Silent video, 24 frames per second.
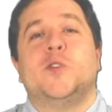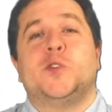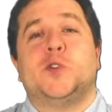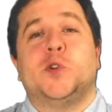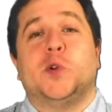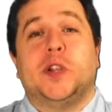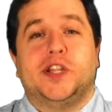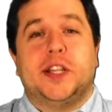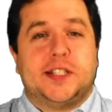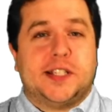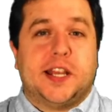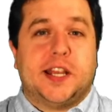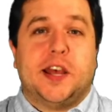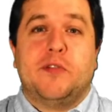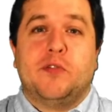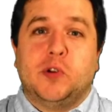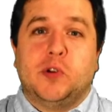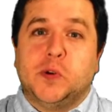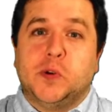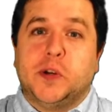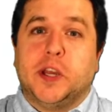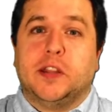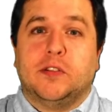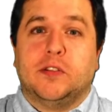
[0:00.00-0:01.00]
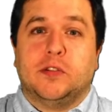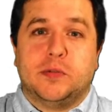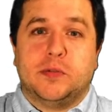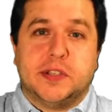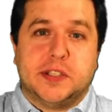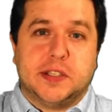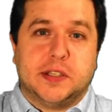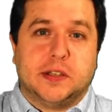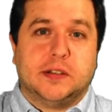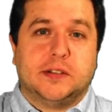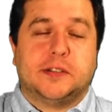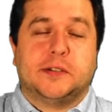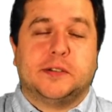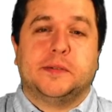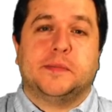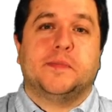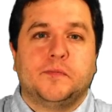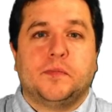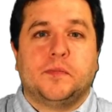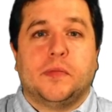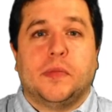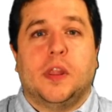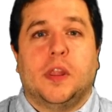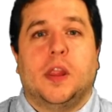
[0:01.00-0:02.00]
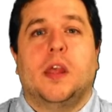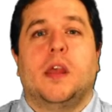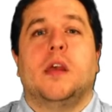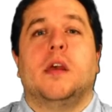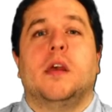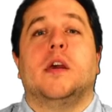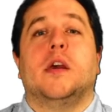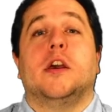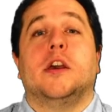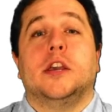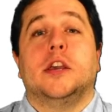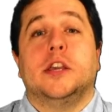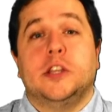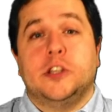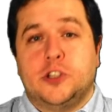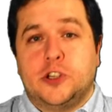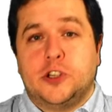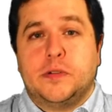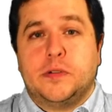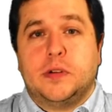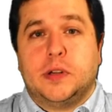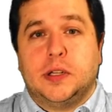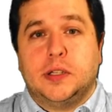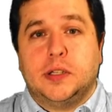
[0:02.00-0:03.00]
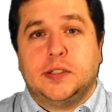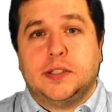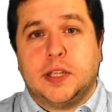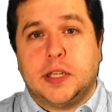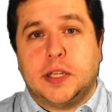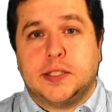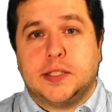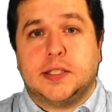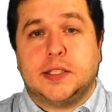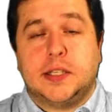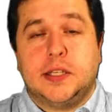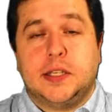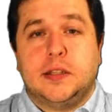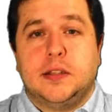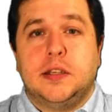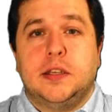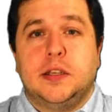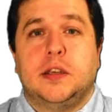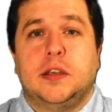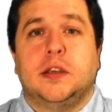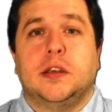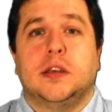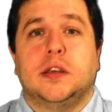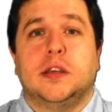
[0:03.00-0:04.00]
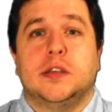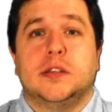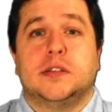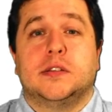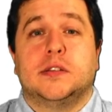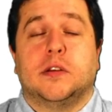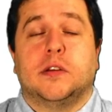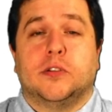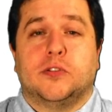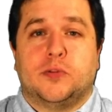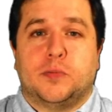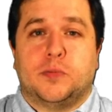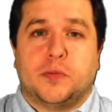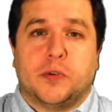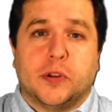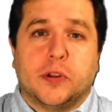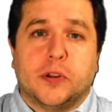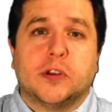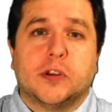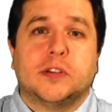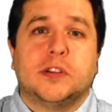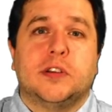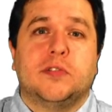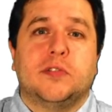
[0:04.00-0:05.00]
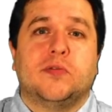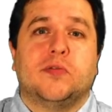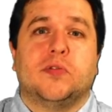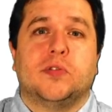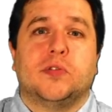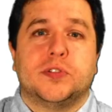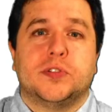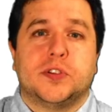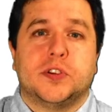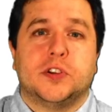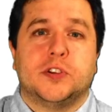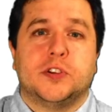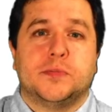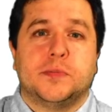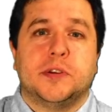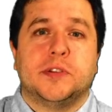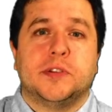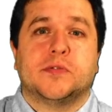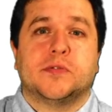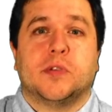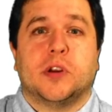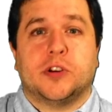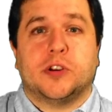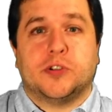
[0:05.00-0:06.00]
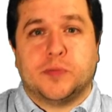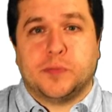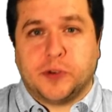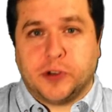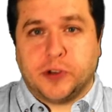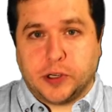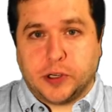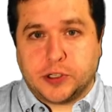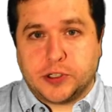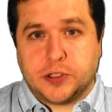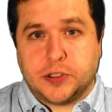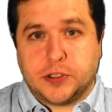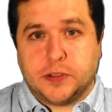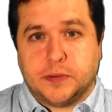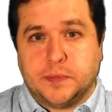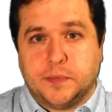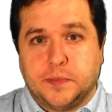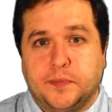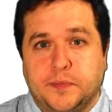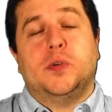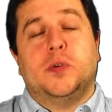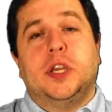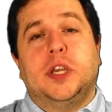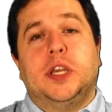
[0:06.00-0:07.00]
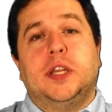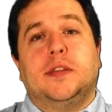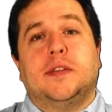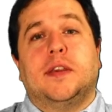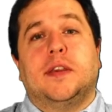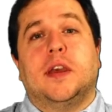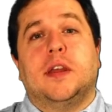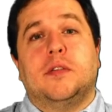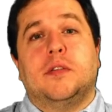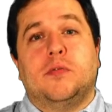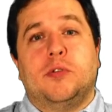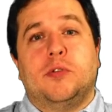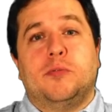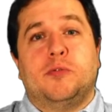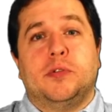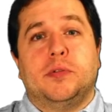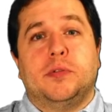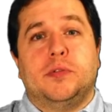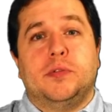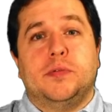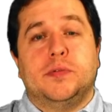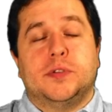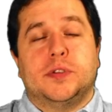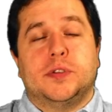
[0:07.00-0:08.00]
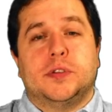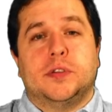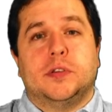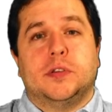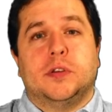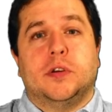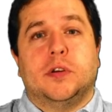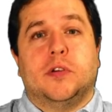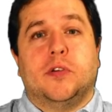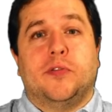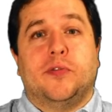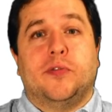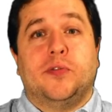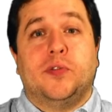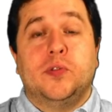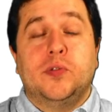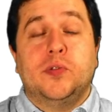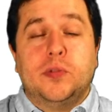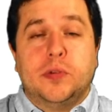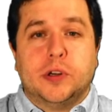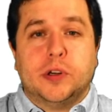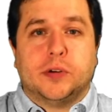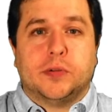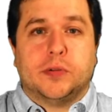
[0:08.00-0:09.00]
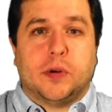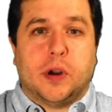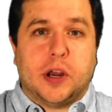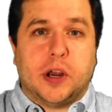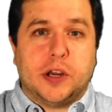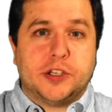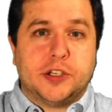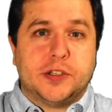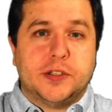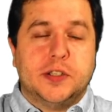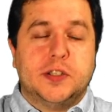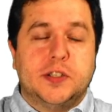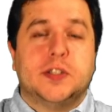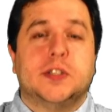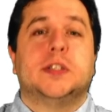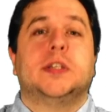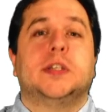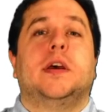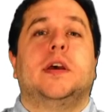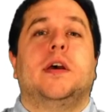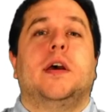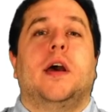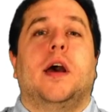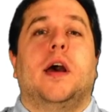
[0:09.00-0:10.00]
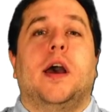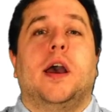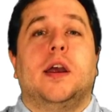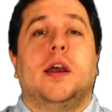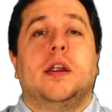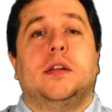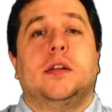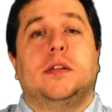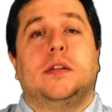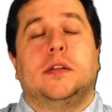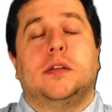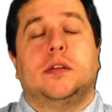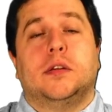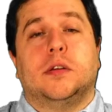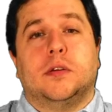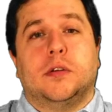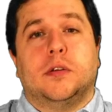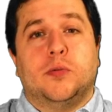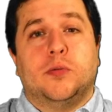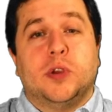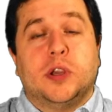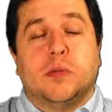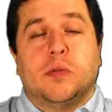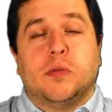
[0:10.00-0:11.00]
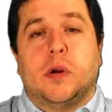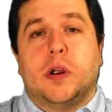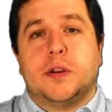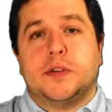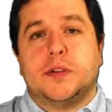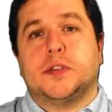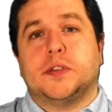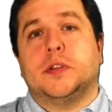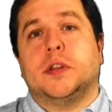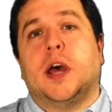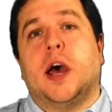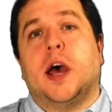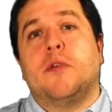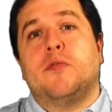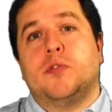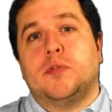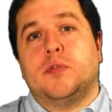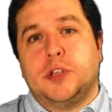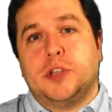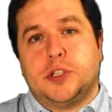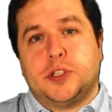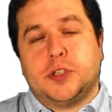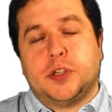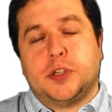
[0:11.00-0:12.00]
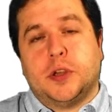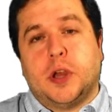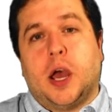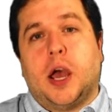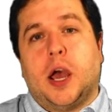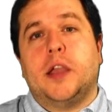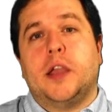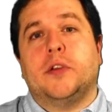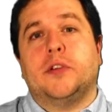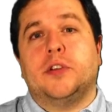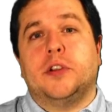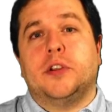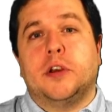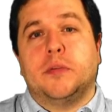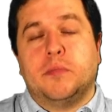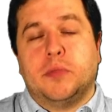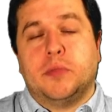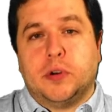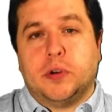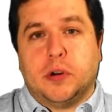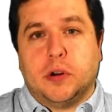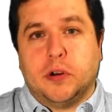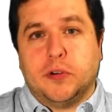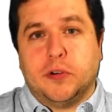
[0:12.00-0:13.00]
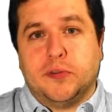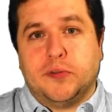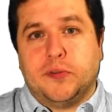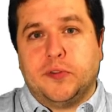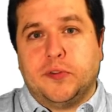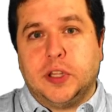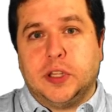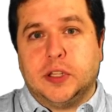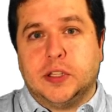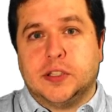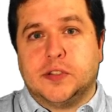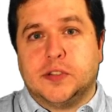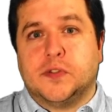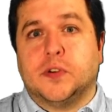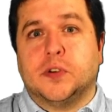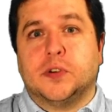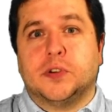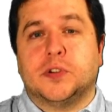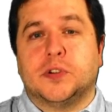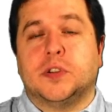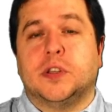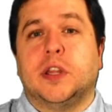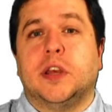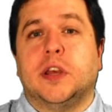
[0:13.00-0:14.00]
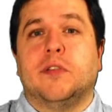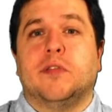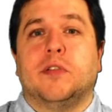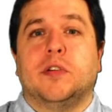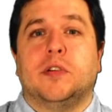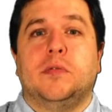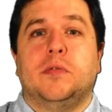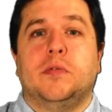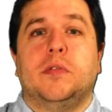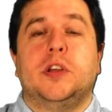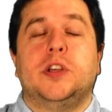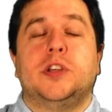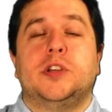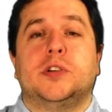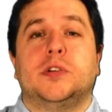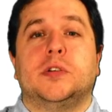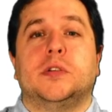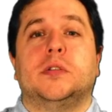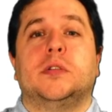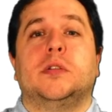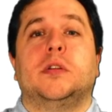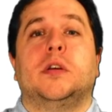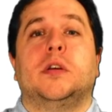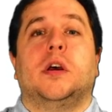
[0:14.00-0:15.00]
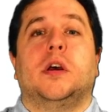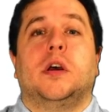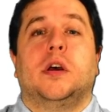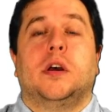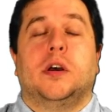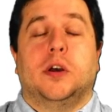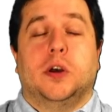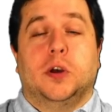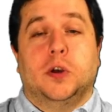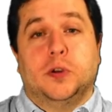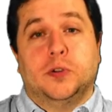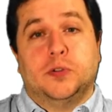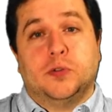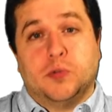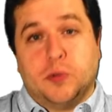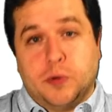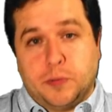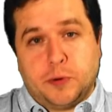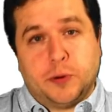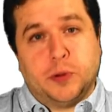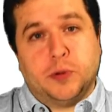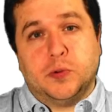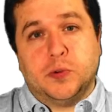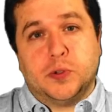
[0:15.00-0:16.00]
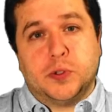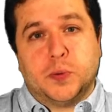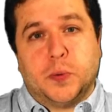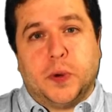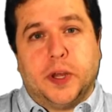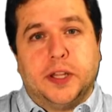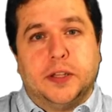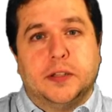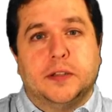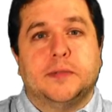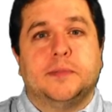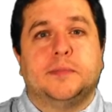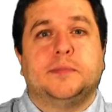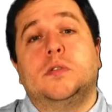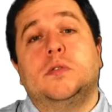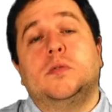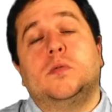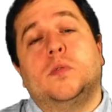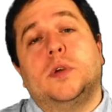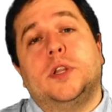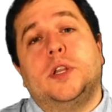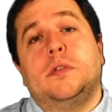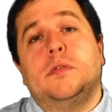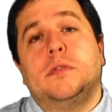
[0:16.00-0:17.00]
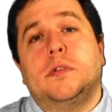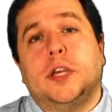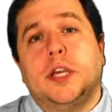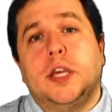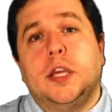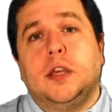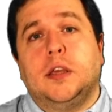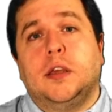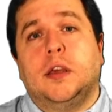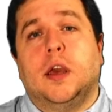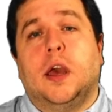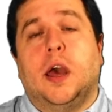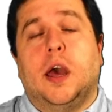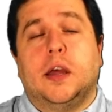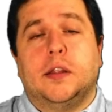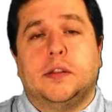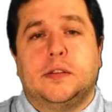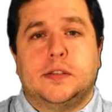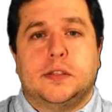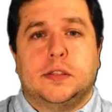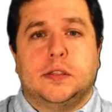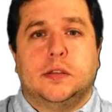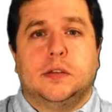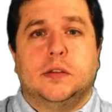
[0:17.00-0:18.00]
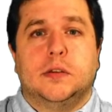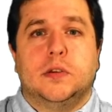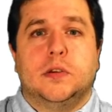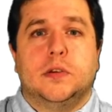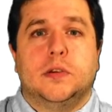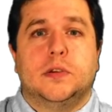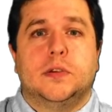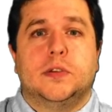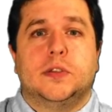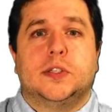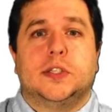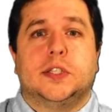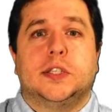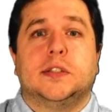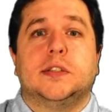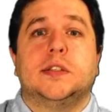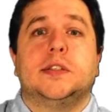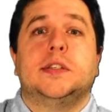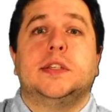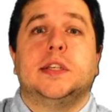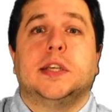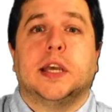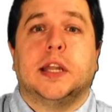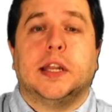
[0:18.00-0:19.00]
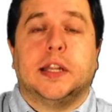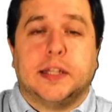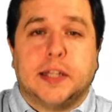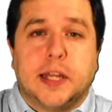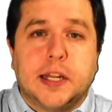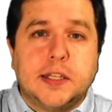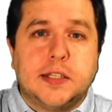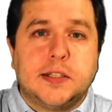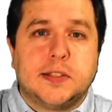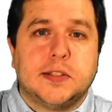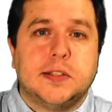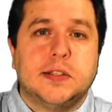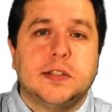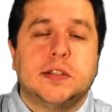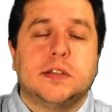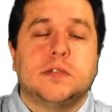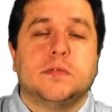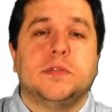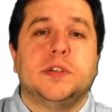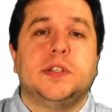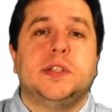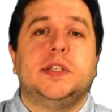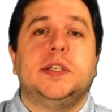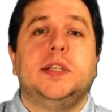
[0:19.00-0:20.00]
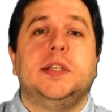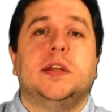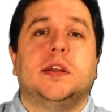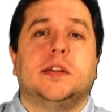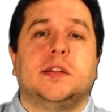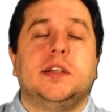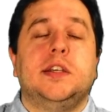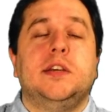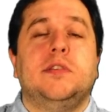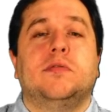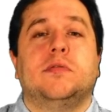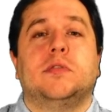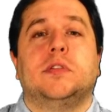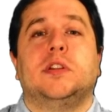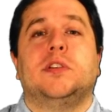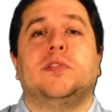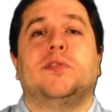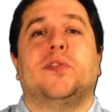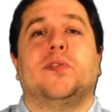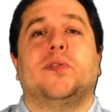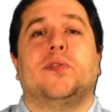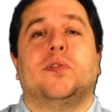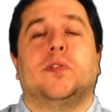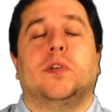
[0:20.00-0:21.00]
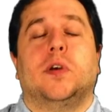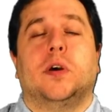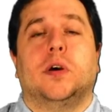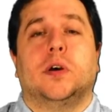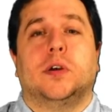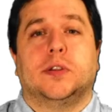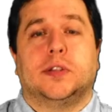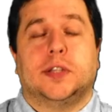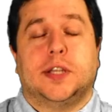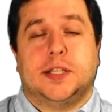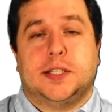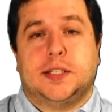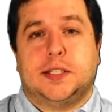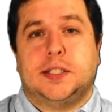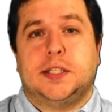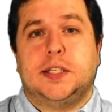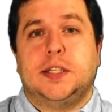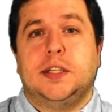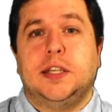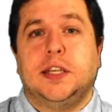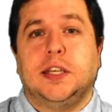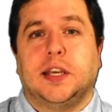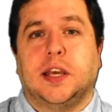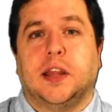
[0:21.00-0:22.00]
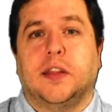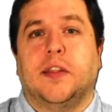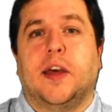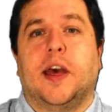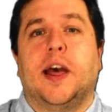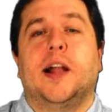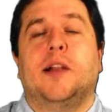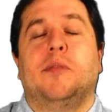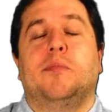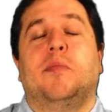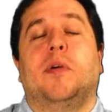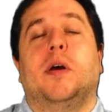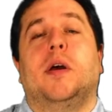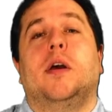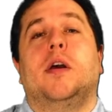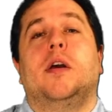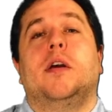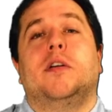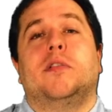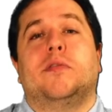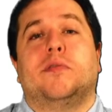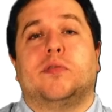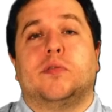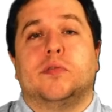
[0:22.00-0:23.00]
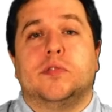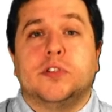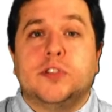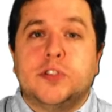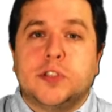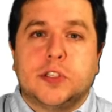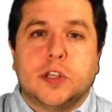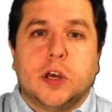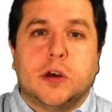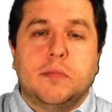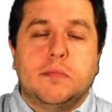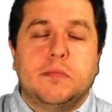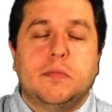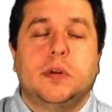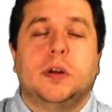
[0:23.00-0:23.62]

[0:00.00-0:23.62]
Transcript: let's have a look at the result. In general, test seeding is counterproductive for search-based crash reproduction. It can reproduce fewer crashes and requires on average a higher number of fitness function evaluation to reproduce one. When looking at the statistical analysis, we see that even if test seeding can help for some